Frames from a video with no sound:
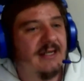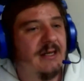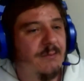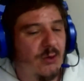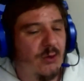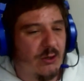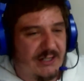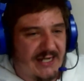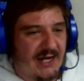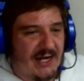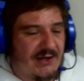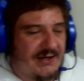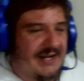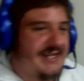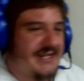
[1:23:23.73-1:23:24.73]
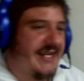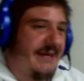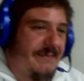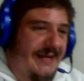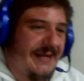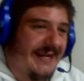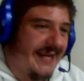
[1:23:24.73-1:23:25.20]
Brought down on the
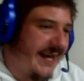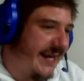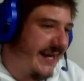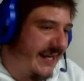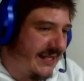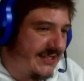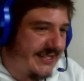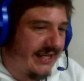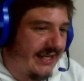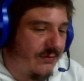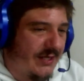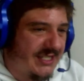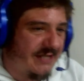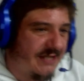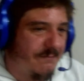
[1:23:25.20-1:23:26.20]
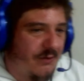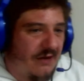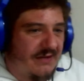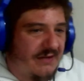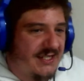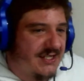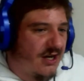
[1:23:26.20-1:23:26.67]
10-meter line inside Western
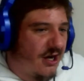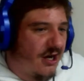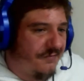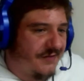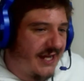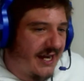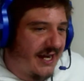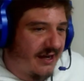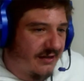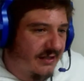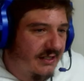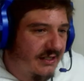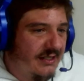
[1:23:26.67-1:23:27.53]
Province half now.